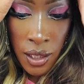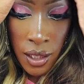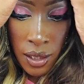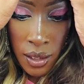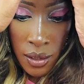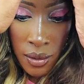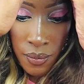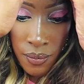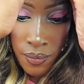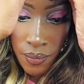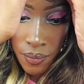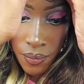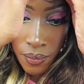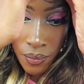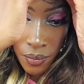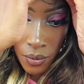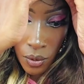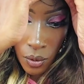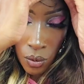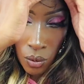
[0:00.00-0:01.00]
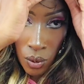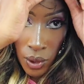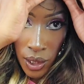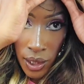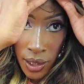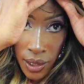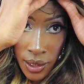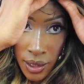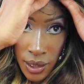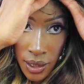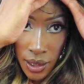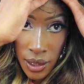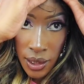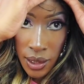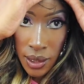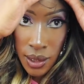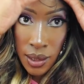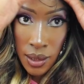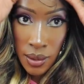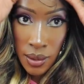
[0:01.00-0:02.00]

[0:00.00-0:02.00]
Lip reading: the wigs.